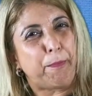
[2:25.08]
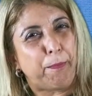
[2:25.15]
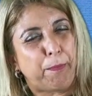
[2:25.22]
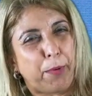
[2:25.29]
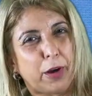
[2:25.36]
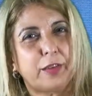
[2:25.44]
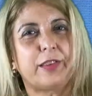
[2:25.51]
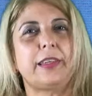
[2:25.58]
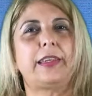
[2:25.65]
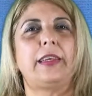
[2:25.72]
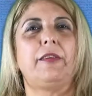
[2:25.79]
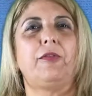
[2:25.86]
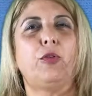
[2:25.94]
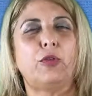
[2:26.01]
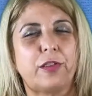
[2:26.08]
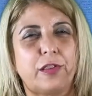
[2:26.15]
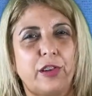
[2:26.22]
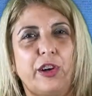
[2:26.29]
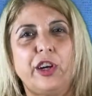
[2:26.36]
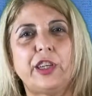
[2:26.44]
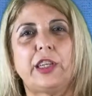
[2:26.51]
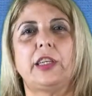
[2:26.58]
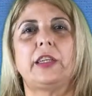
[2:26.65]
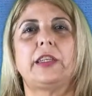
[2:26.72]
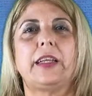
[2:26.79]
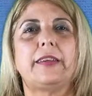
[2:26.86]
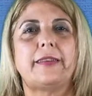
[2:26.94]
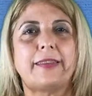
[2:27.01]
positive or
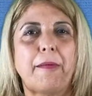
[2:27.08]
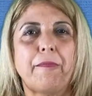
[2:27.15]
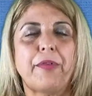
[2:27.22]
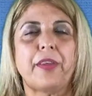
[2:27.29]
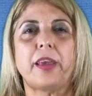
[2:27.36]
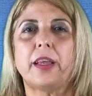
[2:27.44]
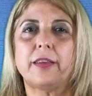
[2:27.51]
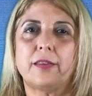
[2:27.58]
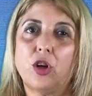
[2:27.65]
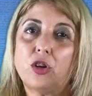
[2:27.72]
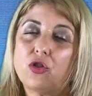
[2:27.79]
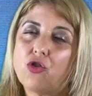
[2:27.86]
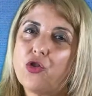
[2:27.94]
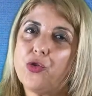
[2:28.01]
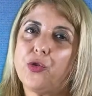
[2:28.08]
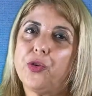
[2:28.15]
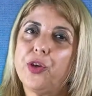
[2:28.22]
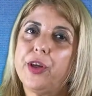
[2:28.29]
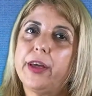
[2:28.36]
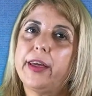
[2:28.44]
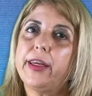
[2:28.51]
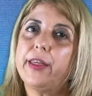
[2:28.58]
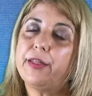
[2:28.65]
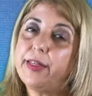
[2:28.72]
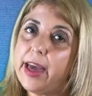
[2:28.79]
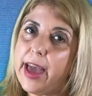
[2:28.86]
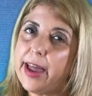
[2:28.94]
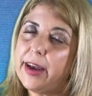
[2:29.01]
certain that something is not true,
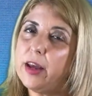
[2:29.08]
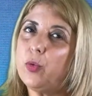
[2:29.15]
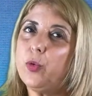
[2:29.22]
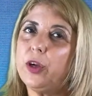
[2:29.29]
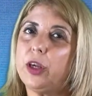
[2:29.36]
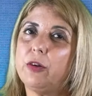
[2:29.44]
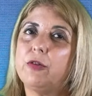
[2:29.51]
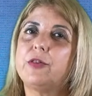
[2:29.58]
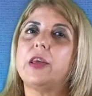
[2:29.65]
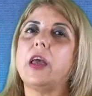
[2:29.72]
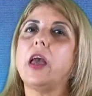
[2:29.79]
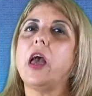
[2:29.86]
then we use